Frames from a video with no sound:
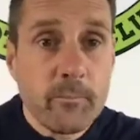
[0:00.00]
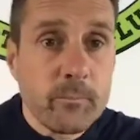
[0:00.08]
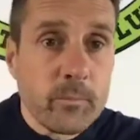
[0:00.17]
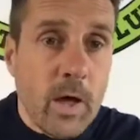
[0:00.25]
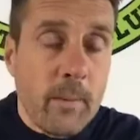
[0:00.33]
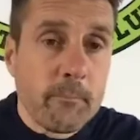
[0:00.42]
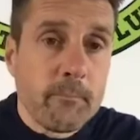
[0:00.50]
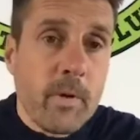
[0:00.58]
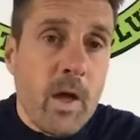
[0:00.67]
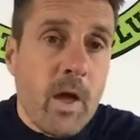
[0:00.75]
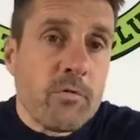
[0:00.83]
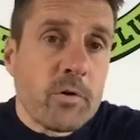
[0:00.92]
Yeah,
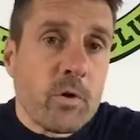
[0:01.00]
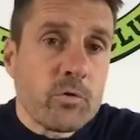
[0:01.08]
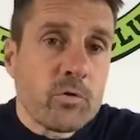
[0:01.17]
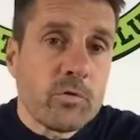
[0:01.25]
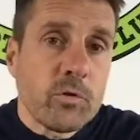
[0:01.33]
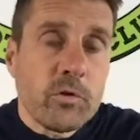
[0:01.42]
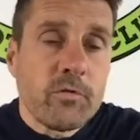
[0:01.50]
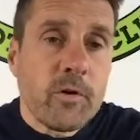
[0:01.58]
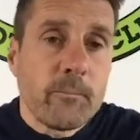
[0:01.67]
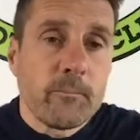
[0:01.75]
everyone else is fully fit.